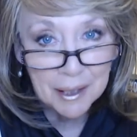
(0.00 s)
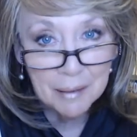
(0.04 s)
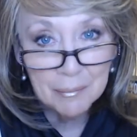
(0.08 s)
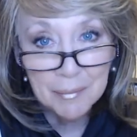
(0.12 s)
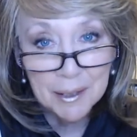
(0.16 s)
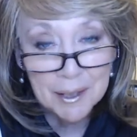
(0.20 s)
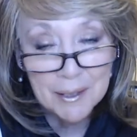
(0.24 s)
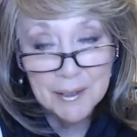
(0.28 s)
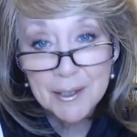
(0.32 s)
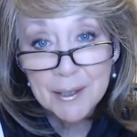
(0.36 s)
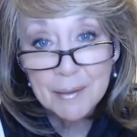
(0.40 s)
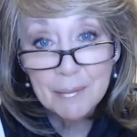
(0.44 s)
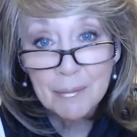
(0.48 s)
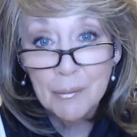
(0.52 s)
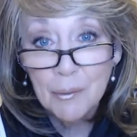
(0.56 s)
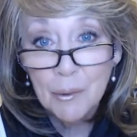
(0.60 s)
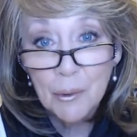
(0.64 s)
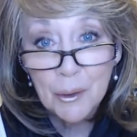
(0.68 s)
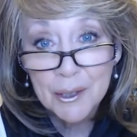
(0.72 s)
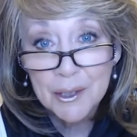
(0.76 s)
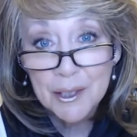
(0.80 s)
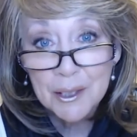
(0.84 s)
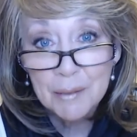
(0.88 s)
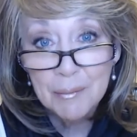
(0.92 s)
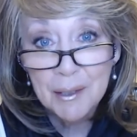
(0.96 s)
It means
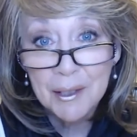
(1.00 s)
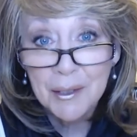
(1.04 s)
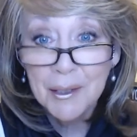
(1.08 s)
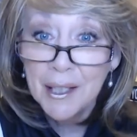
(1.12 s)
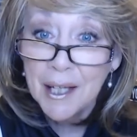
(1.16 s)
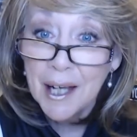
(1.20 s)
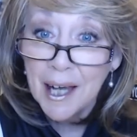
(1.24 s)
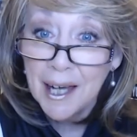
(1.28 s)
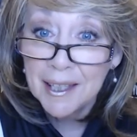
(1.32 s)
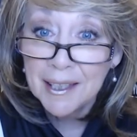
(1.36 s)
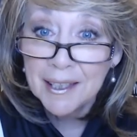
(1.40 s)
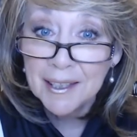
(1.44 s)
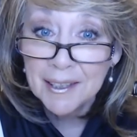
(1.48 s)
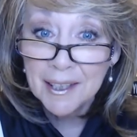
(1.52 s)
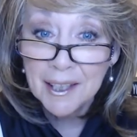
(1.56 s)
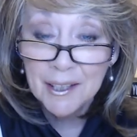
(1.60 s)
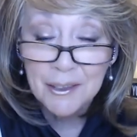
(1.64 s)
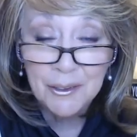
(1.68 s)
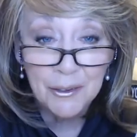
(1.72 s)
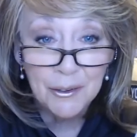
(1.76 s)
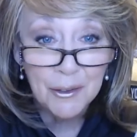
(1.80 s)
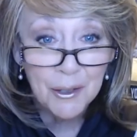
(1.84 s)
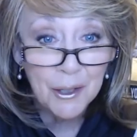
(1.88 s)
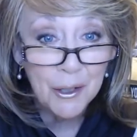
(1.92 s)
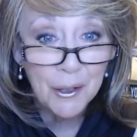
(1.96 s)
more to me than I can let
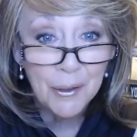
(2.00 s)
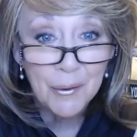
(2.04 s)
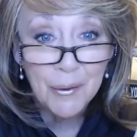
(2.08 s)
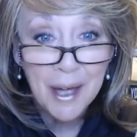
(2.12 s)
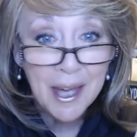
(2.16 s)
you know.